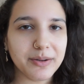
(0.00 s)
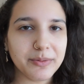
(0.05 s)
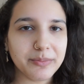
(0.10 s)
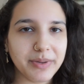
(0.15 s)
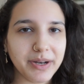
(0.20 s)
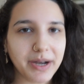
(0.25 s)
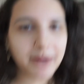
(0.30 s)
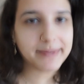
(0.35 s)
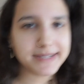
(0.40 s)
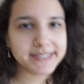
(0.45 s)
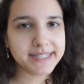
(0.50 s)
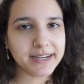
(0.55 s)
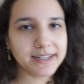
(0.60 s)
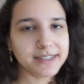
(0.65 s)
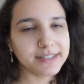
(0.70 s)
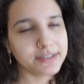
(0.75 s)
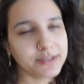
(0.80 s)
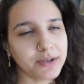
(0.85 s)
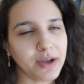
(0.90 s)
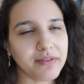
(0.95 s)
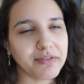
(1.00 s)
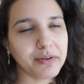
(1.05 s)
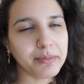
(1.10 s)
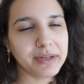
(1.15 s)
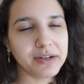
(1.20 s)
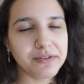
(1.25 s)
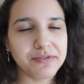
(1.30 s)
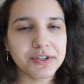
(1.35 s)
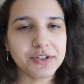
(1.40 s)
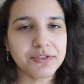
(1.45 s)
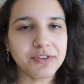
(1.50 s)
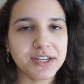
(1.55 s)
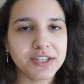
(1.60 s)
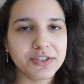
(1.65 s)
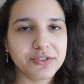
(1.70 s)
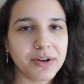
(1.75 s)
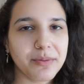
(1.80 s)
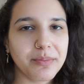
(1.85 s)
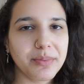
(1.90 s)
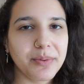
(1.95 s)
but I'm excited to have a bit of a train
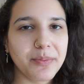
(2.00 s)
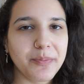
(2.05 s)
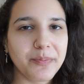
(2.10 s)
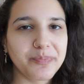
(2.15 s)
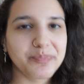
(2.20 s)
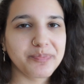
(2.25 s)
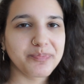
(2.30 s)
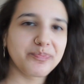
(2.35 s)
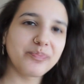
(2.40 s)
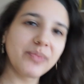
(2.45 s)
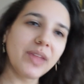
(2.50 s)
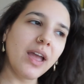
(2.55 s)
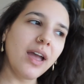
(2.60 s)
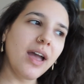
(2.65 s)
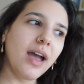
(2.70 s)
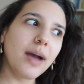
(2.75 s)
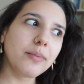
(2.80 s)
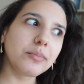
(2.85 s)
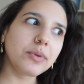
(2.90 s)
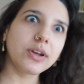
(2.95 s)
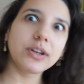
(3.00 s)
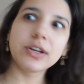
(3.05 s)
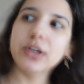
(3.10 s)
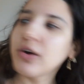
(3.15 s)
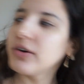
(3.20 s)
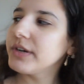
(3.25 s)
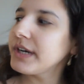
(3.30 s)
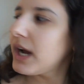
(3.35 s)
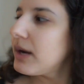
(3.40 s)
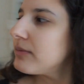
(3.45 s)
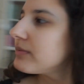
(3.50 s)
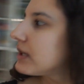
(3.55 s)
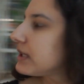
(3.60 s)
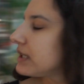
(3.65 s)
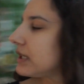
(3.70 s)
trip. I'm gonna go now. I'm